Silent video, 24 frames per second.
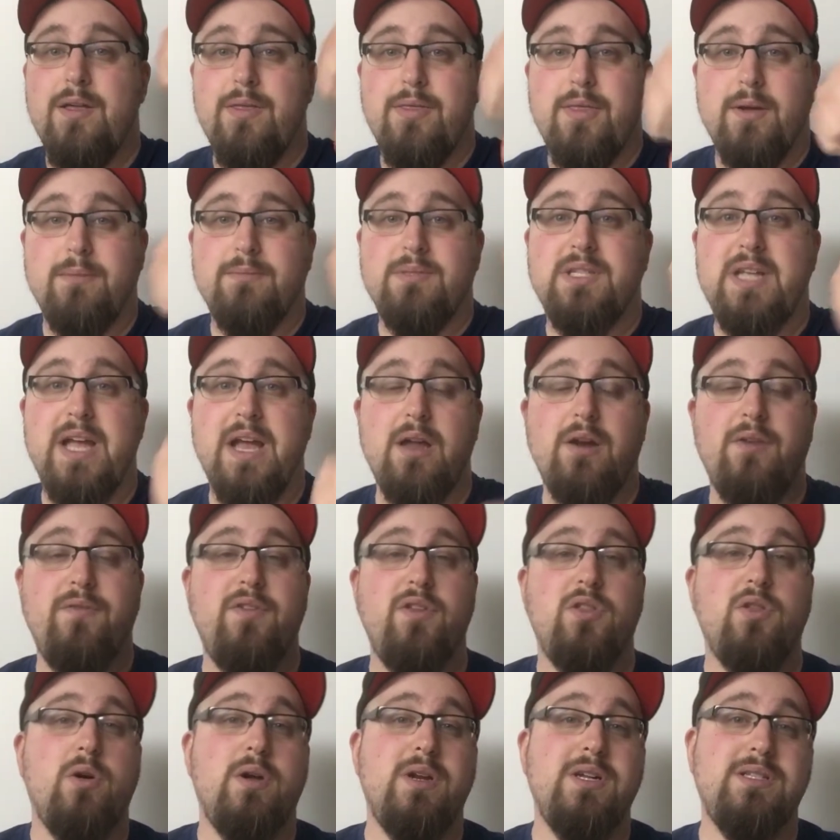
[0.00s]
Thumbs down if
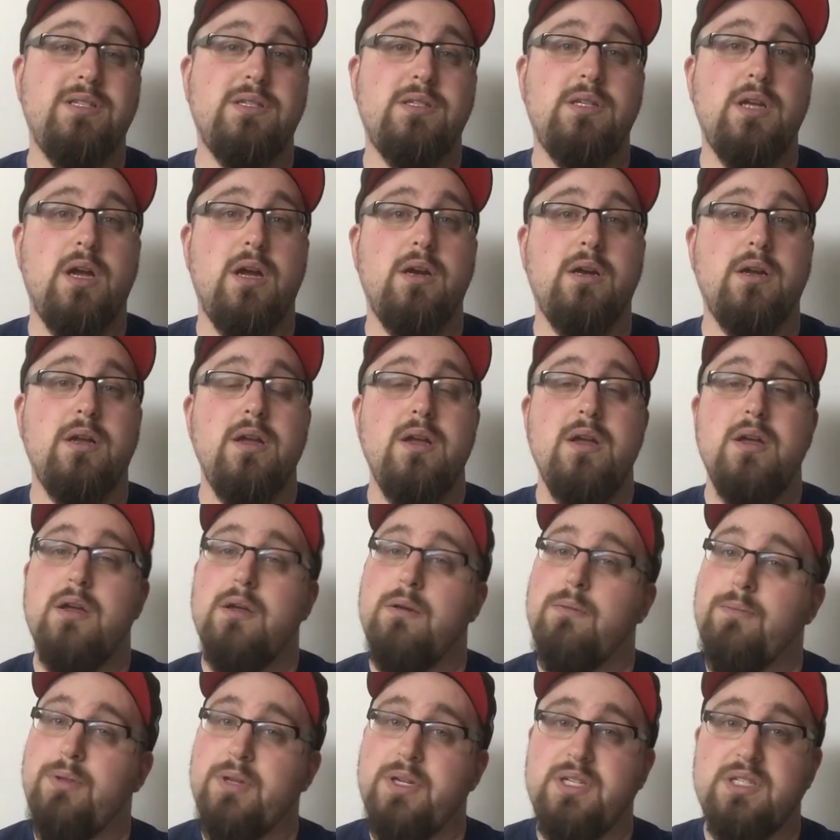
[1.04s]
you thought it stunk.
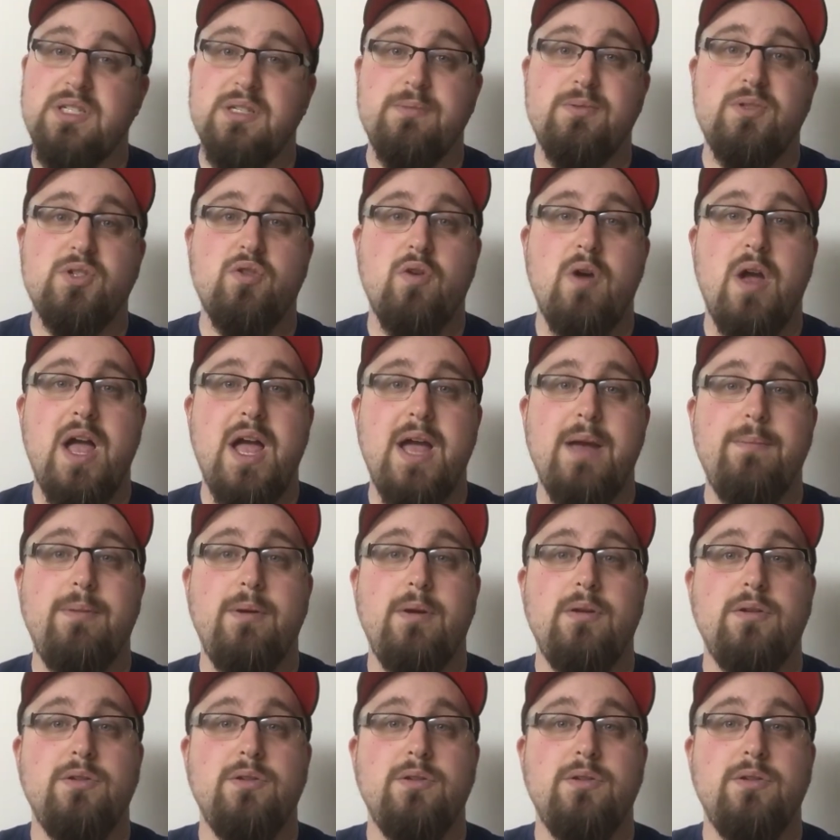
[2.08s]
Please subscribe.